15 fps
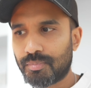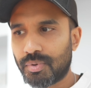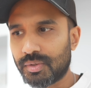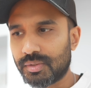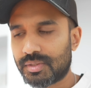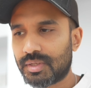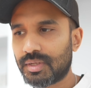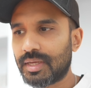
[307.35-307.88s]

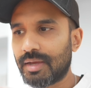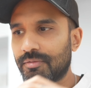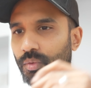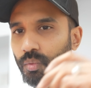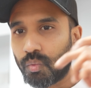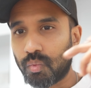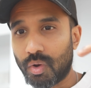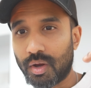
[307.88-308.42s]
puts together
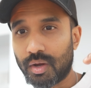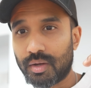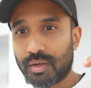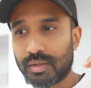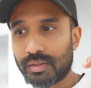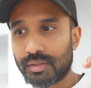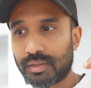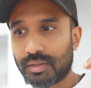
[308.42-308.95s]
what
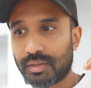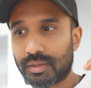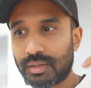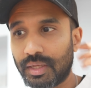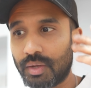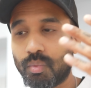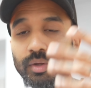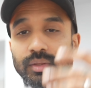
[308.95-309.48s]

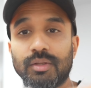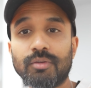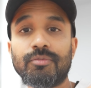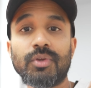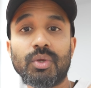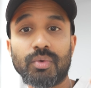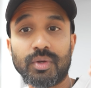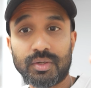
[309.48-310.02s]
they want the
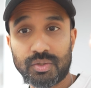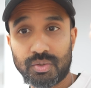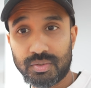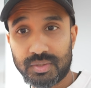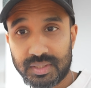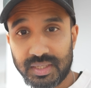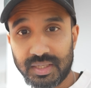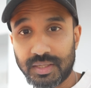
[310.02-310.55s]
viewer to
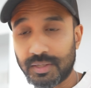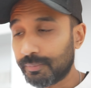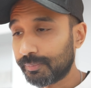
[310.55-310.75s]
see.